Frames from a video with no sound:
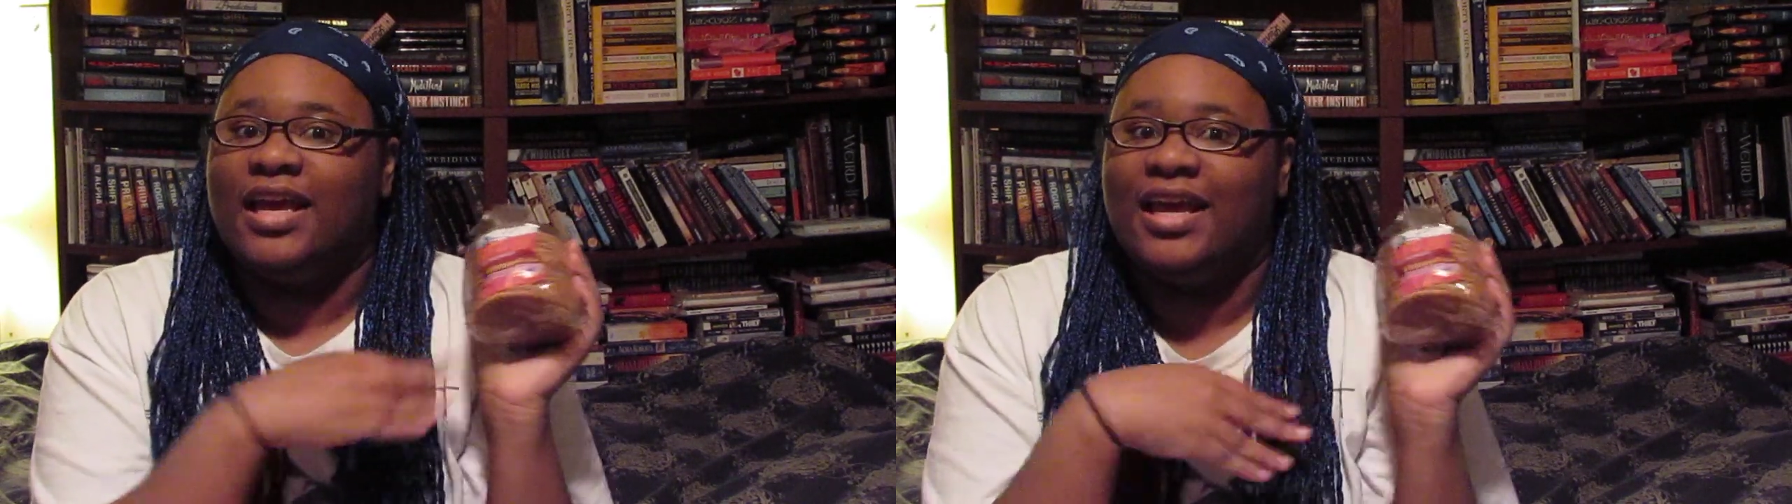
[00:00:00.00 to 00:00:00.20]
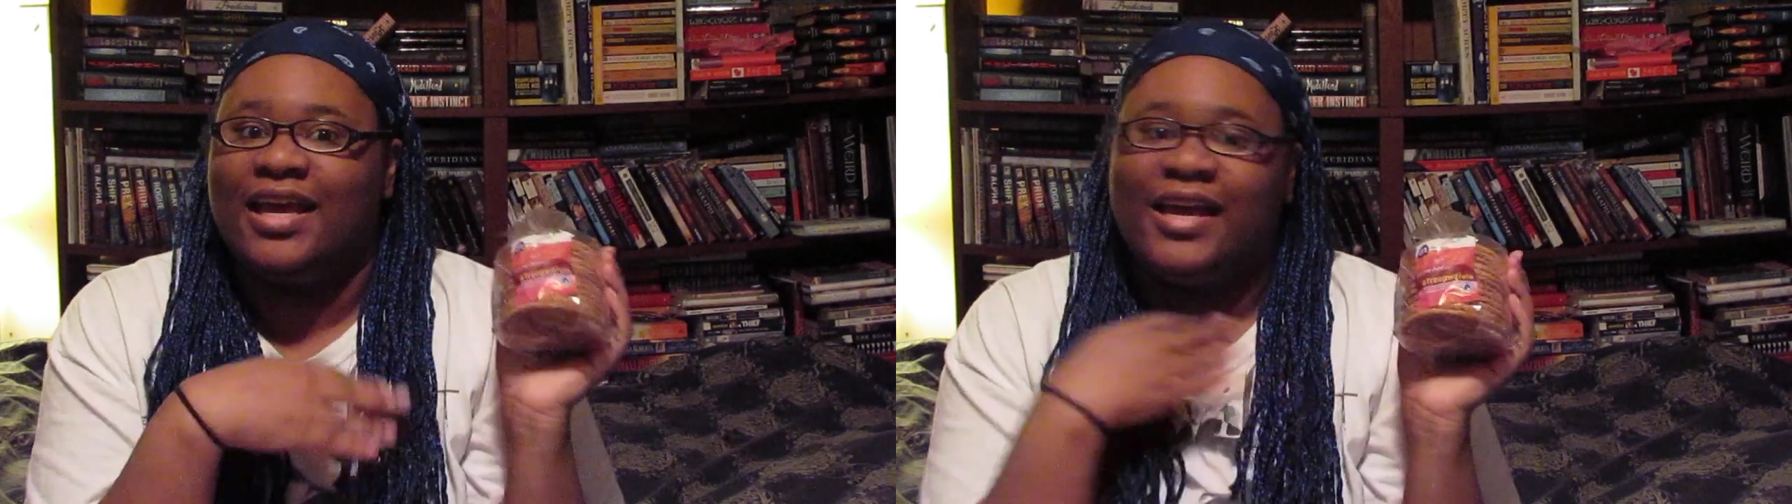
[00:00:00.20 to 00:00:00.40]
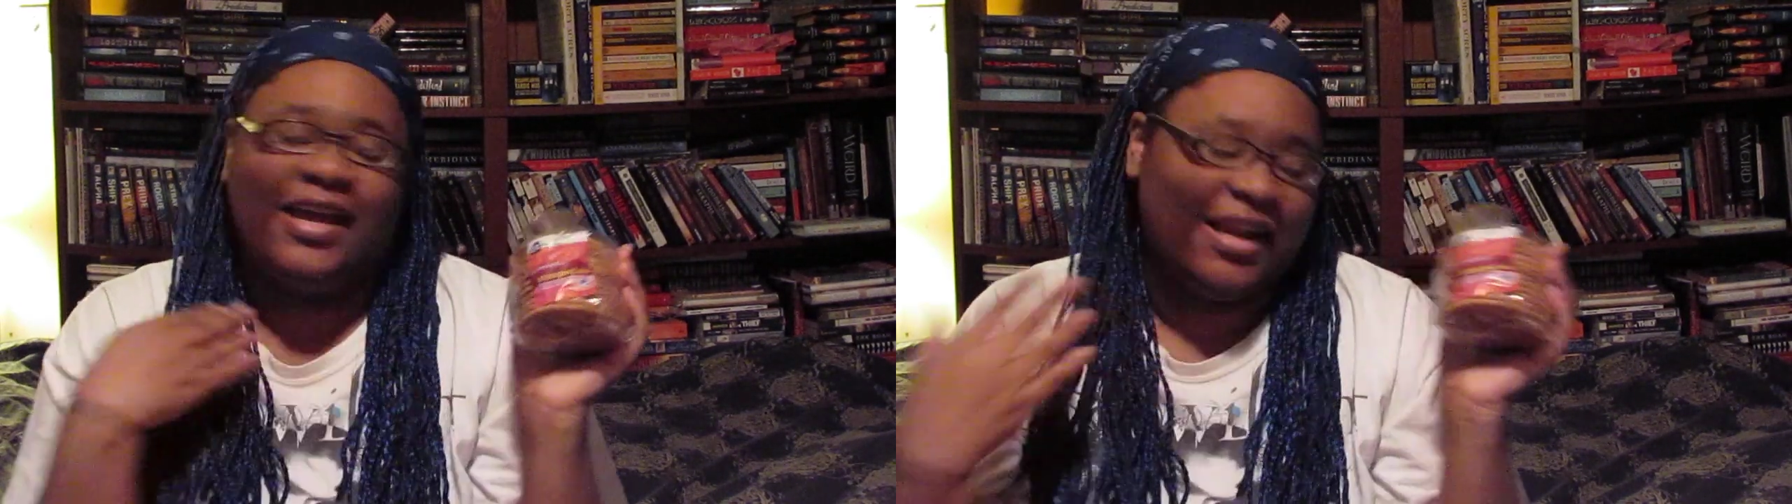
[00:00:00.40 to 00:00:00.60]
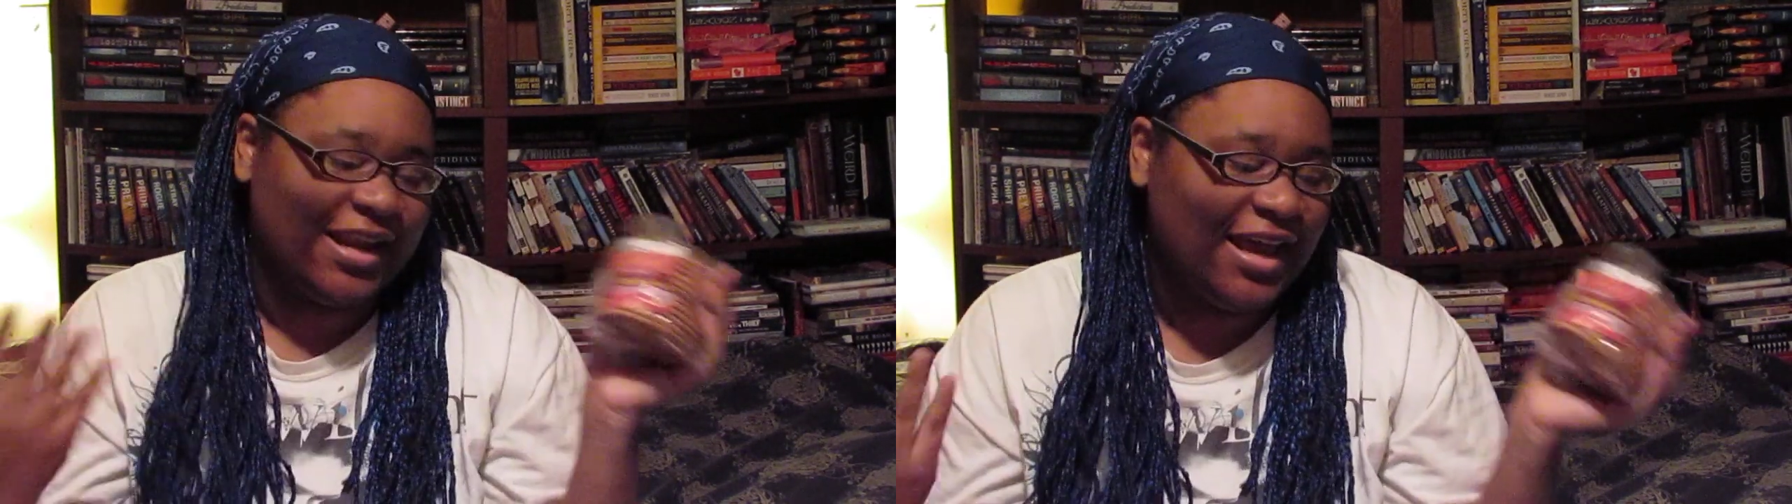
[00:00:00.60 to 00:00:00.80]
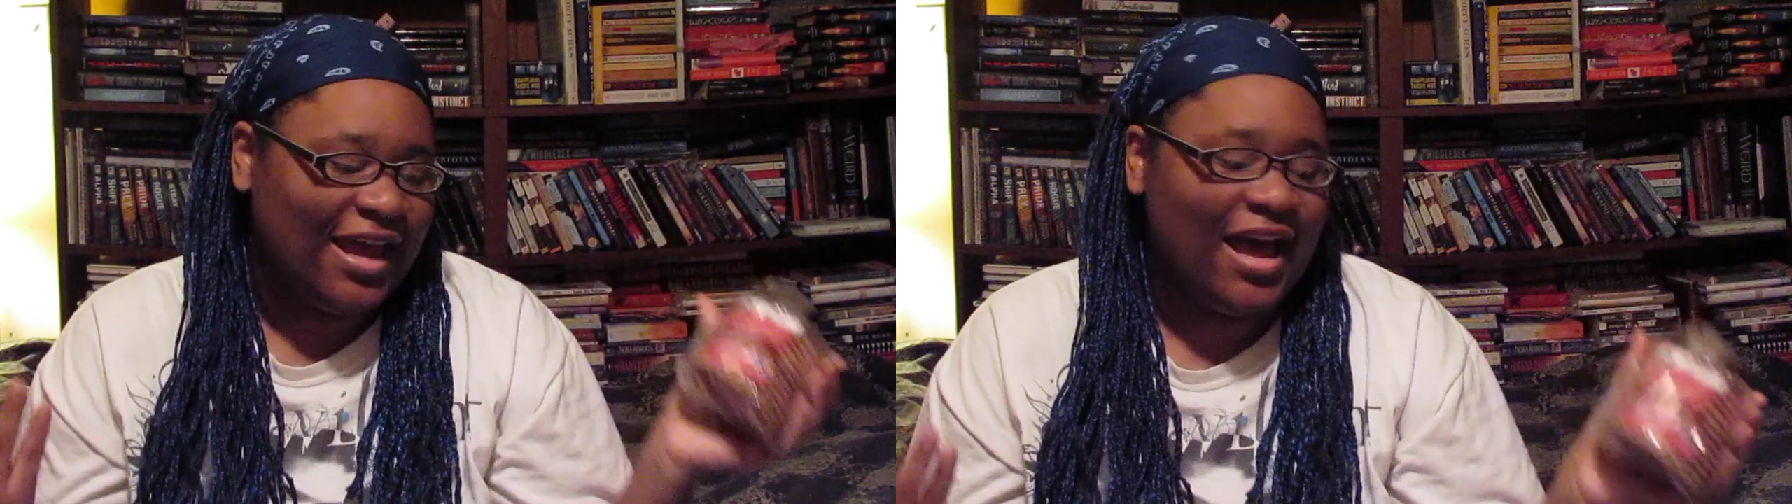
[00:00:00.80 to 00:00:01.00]
and
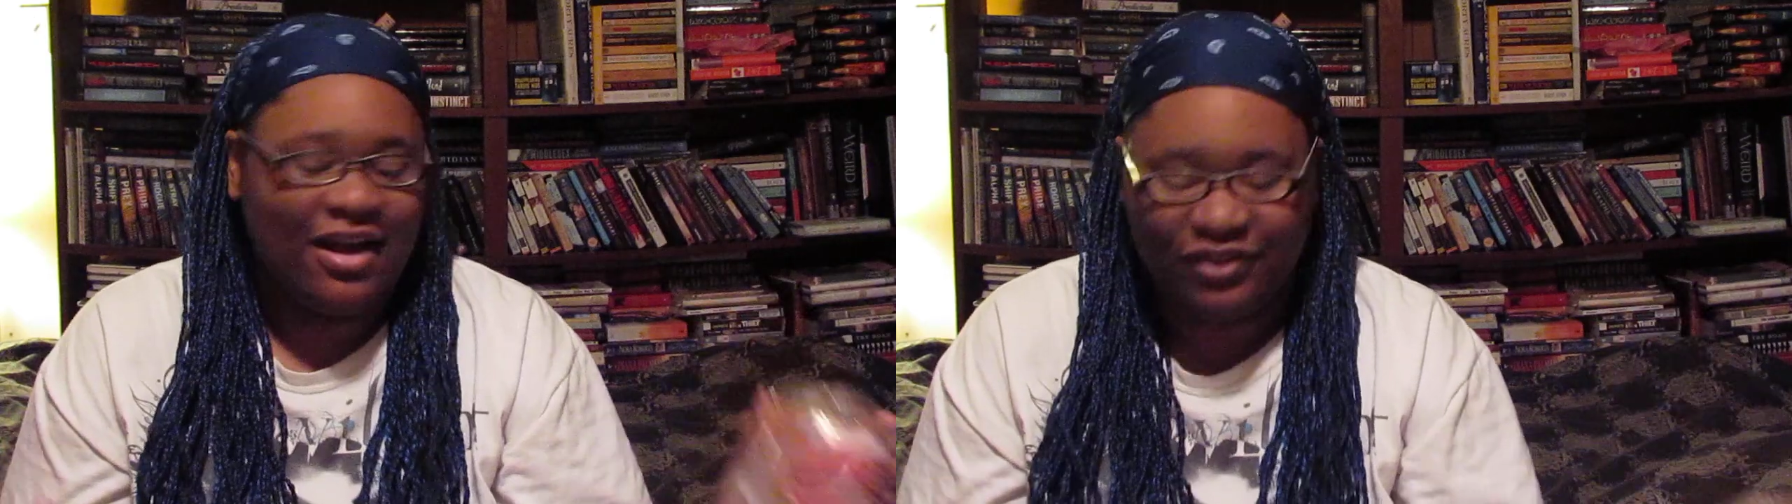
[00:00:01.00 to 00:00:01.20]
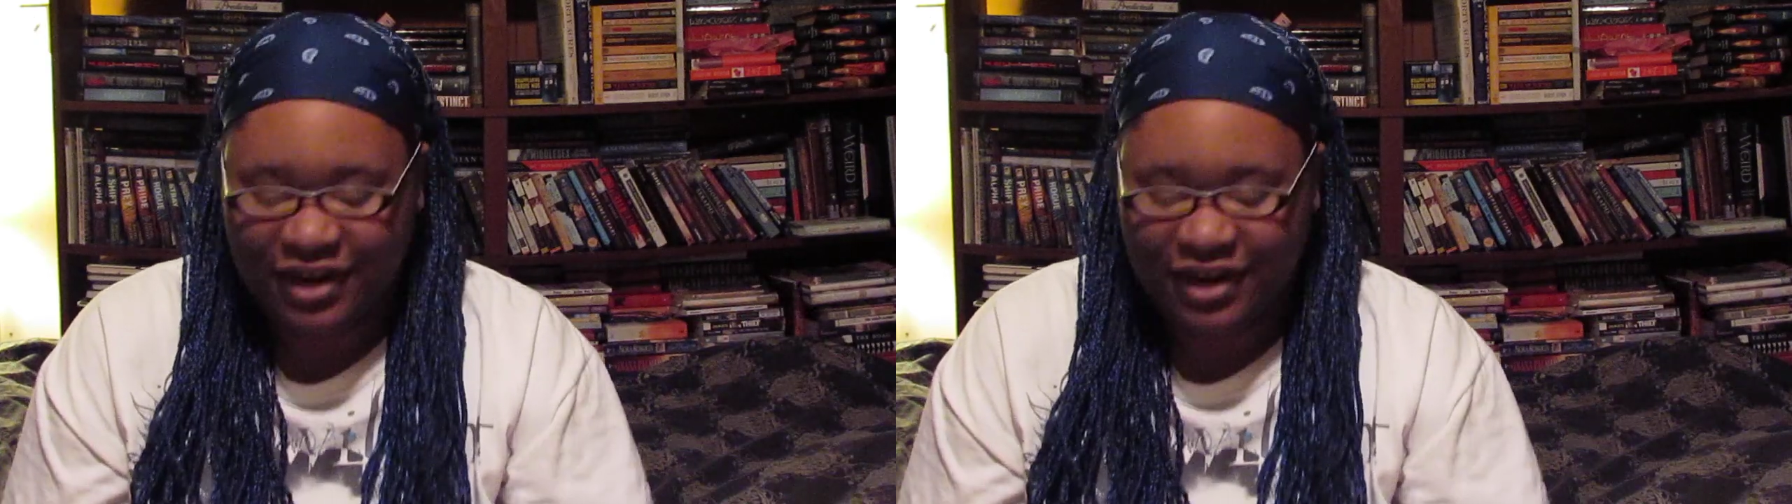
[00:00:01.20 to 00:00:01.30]
I would